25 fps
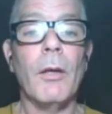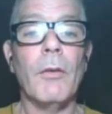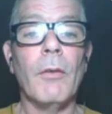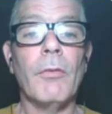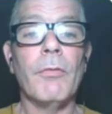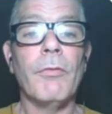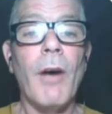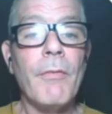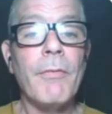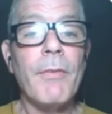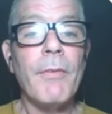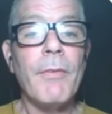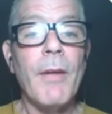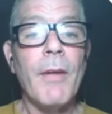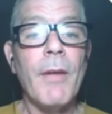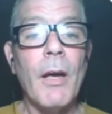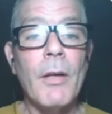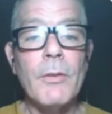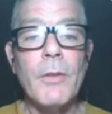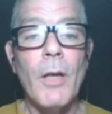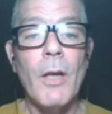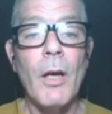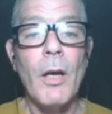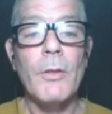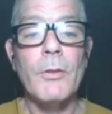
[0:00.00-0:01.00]
five thousand
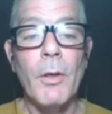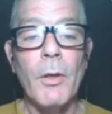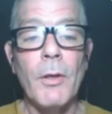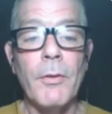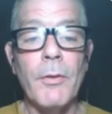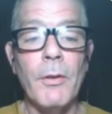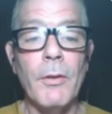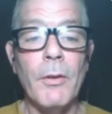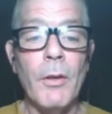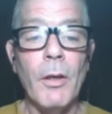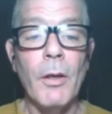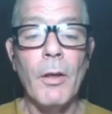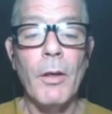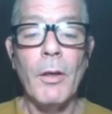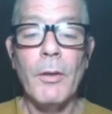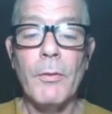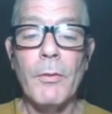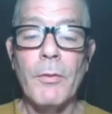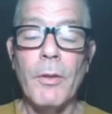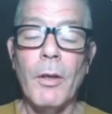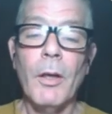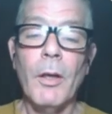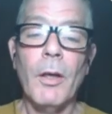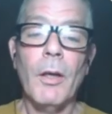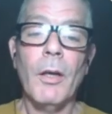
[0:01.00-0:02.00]
dollars a month, and it,
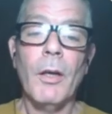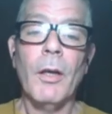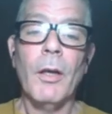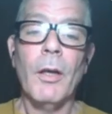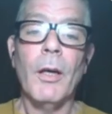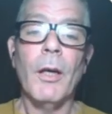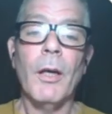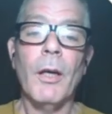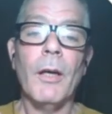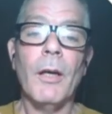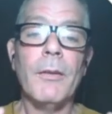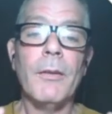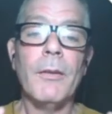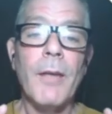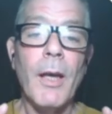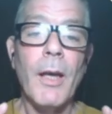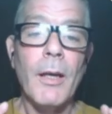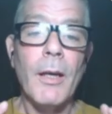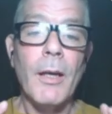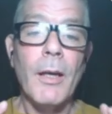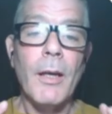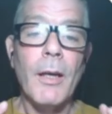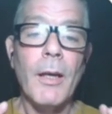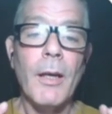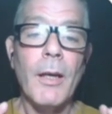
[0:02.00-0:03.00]
it takes
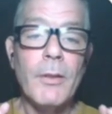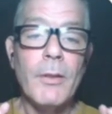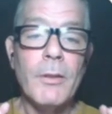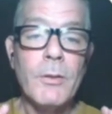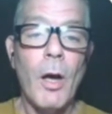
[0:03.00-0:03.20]
time.